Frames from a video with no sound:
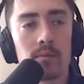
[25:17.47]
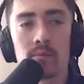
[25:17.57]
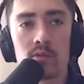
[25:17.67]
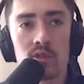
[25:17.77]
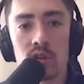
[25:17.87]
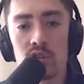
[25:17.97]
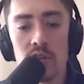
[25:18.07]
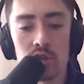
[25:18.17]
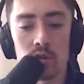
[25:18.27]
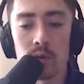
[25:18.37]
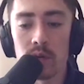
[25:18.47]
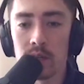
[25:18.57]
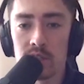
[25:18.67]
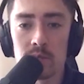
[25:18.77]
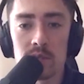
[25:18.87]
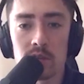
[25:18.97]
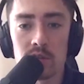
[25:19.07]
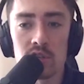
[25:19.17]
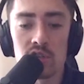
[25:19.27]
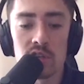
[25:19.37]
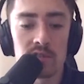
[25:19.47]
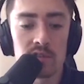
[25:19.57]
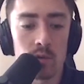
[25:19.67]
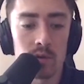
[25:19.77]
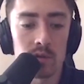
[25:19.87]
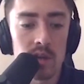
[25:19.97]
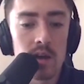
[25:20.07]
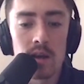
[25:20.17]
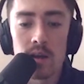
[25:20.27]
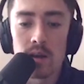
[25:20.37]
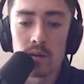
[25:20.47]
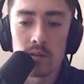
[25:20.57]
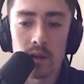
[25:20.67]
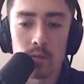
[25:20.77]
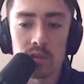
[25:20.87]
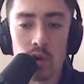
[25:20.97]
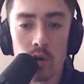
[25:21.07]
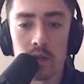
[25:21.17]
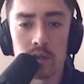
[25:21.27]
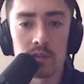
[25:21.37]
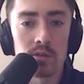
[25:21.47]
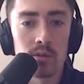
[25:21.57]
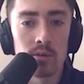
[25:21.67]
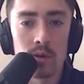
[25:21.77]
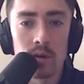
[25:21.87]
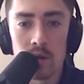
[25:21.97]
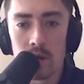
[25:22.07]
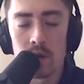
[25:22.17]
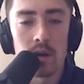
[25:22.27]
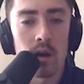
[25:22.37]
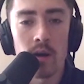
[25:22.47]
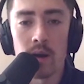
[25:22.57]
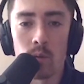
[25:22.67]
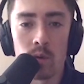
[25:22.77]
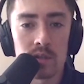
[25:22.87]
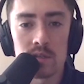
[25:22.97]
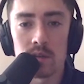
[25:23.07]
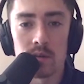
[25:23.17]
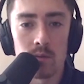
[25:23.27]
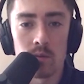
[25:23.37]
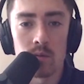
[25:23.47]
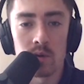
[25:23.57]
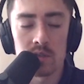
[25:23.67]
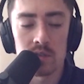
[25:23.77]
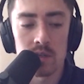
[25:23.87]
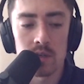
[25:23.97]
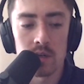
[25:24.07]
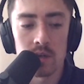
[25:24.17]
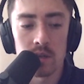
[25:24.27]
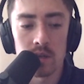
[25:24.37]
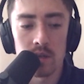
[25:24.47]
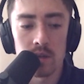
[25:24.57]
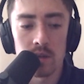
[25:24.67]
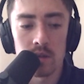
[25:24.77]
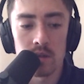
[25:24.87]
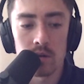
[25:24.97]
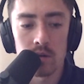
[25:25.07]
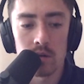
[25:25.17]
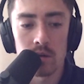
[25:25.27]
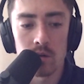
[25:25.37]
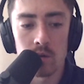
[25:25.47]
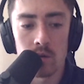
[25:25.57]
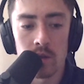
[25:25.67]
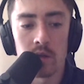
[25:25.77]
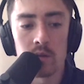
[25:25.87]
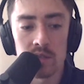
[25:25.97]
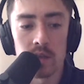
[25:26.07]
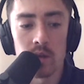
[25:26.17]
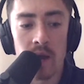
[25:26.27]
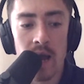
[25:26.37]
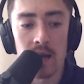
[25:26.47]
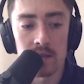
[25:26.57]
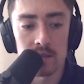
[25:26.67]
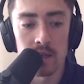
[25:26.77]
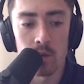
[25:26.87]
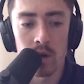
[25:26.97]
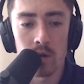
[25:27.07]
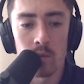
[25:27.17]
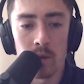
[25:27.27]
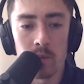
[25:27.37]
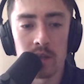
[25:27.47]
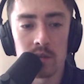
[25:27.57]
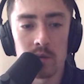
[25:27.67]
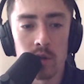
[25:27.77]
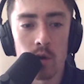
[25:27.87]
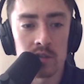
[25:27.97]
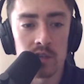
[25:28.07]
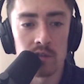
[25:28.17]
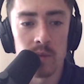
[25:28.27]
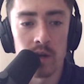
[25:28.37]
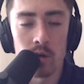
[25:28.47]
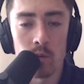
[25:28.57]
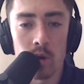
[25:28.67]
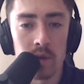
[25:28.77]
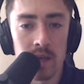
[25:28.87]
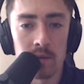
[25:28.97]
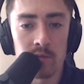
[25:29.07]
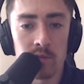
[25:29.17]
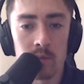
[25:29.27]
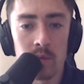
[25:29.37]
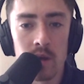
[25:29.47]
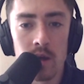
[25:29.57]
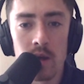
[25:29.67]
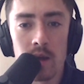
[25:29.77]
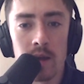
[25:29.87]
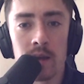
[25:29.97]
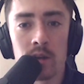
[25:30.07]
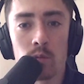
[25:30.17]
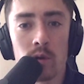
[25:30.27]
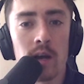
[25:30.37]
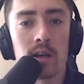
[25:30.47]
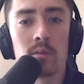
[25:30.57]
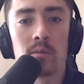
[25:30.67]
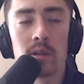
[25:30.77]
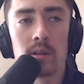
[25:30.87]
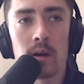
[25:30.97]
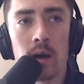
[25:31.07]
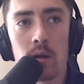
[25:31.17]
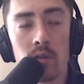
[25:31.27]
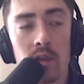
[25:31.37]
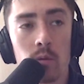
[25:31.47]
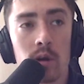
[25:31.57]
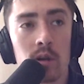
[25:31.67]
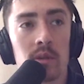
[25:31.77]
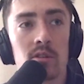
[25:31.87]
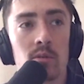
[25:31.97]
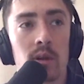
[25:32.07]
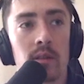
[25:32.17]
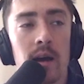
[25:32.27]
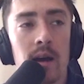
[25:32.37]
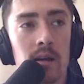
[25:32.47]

conjecture, but it seems like there's a shift towards like returning to, all right, what's the, like you said, the past, like where we need to know ourselves better and where we came from, and we're not going to be, I don't think we're going to be doing that